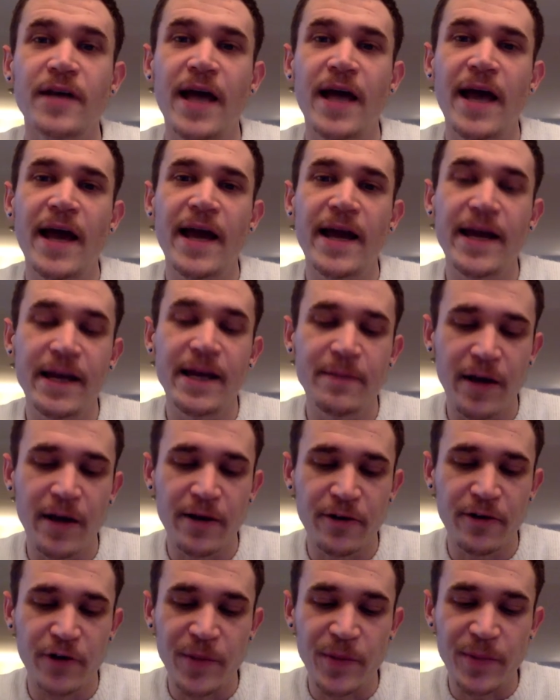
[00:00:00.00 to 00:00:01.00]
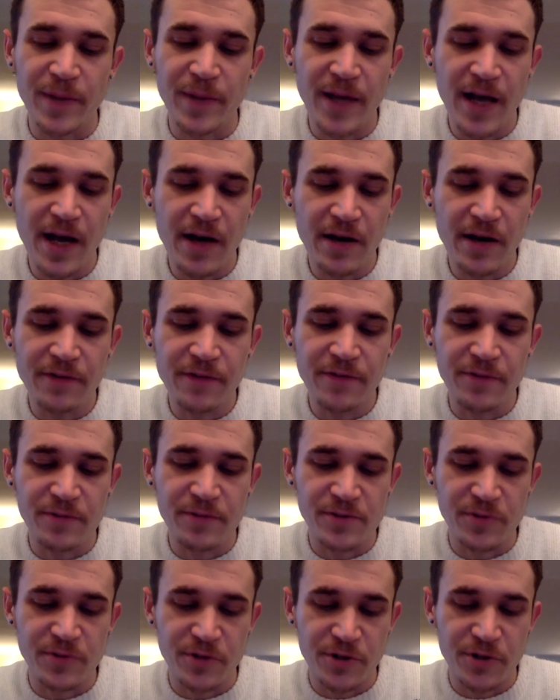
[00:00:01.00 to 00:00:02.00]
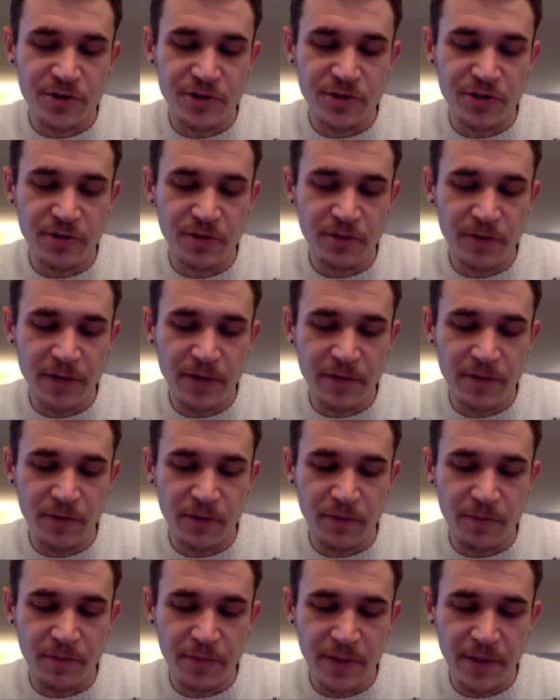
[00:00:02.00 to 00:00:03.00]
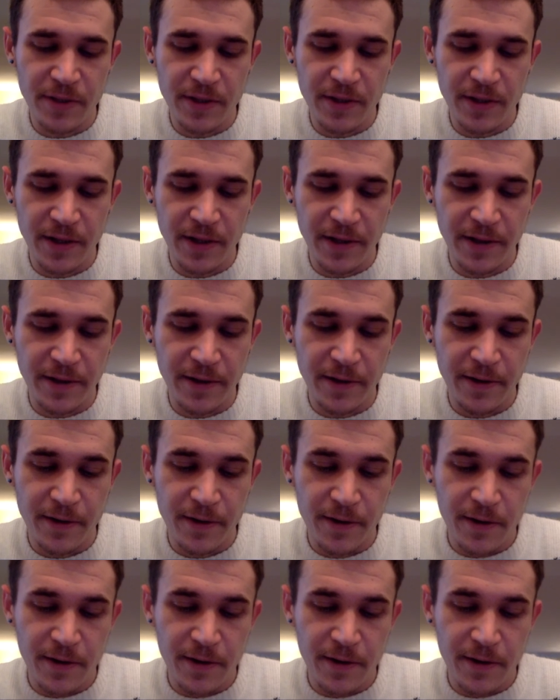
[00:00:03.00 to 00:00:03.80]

A, it might creep me out if it was sort of true or whatever, or B, like,